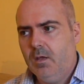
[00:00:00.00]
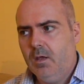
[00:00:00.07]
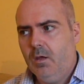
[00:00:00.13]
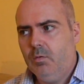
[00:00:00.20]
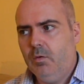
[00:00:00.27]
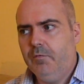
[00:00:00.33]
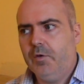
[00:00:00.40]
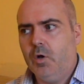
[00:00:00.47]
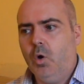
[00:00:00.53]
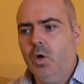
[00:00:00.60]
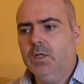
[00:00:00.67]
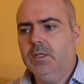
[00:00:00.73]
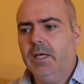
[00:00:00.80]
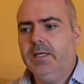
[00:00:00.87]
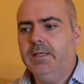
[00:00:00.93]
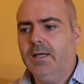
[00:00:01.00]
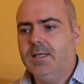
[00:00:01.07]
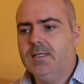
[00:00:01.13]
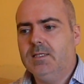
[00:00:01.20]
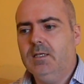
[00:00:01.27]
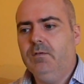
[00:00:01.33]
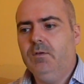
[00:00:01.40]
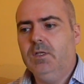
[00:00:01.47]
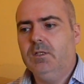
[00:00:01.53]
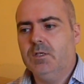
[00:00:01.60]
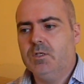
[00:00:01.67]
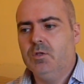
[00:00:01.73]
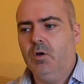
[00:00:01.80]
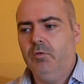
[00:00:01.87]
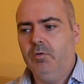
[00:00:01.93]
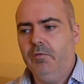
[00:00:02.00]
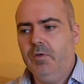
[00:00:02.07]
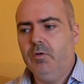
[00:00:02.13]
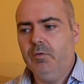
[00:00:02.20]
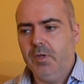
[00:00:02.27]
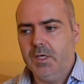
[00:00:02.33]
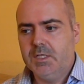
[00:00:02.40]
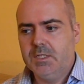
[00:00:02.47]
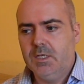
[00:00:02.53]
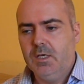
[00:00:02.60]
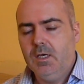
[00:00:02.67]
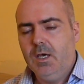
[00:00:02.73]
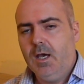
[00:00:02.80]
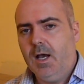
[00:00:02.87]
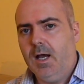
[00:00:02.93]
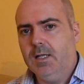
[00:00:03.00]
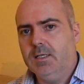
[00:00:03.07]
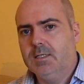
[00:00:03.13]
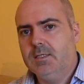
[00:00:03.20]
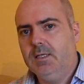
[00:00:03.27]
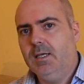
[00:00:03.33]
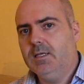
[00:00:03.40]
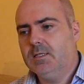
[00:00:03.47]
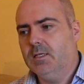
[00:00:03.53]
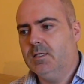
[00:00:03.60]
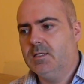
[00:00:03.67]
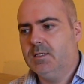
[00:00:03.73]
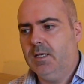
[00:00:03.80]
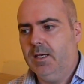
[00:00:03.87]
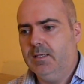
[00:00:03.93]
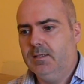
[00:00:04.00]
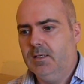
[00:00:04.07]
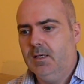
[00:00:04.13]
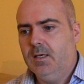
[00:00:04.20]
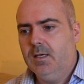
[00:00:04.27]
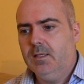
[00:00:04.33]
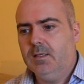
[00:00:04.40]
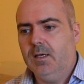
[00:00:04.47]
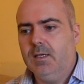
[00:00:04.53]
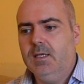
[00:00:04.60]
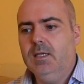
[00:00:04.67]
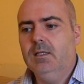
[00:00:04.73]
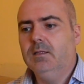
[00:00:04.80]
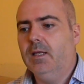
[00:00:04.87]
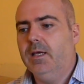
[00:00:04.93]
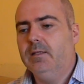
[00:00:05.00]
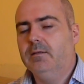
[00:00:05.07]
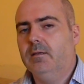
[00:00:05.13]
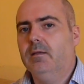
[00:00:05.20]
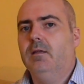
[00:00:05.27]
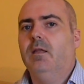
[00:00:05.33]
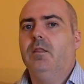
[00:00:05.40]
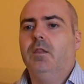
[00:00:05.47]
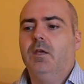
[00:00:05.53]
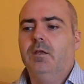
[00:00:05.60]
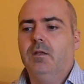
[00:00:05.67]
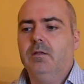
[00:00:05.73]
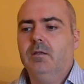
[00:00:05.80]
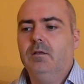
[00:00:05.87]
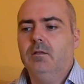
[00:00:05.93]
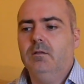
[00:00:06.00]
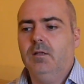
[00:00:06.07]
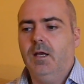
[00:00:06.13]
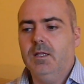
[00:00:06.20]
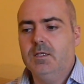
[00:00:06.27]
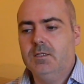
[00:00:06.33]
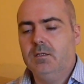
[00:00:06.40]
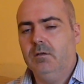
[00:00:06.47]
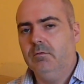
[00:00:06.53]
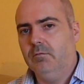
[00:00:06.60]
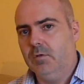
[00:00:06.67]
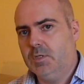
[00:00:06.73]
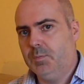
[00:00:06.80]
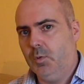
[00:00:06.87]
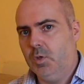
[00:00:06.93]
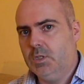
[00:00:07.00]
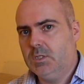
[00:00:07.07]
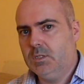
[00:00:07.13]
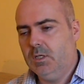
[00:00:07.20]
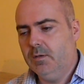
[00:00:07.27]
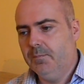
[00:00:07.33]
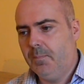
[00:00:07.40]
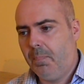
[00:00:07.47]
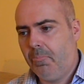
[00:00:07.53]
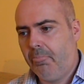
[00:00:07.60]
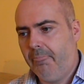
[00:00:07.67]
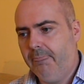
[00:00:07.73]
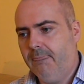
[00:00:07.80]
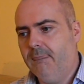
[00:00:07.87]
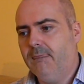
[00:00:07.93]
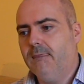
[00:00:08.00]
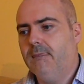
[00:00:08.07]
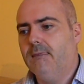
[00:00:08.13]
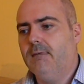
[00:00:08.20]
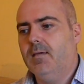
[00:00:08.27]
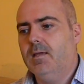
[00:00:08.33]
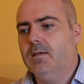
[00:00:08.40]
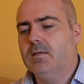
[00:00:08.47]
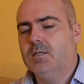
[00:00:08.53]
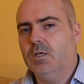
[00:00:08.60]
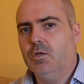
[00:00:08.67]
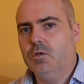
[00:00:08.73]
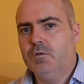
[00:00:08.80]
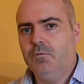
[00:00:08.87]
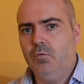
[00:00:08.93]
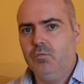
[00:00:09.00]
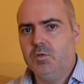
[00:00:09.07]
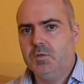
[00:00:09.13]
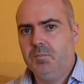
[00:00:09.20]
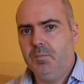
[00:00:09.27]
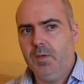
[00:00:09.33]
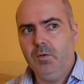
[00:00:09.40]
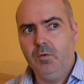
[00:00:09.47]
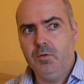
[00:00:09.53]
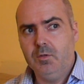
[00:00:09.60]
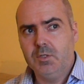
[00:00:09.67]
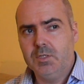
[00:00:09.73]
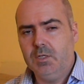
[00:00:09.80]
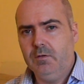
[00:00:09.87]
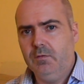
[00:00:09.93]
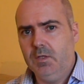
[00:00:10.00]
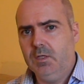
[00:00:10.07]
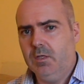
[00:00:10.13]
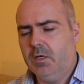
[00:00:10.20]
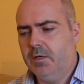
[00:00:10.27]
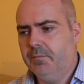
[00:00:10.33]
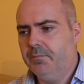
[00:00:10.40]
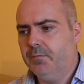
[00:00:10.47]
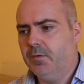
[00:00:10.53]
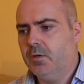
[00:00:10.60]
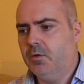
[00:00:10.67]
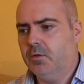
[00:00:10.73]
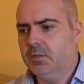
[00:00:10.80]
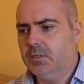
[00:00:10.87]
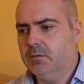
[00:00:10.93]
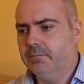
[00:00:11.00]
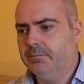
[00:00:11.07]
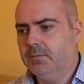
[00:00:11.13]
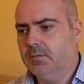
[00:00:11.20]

However, online his CV does not reveal this and states instead that he led the critical incident response team. It's a useful spin on your CV there, Gordon.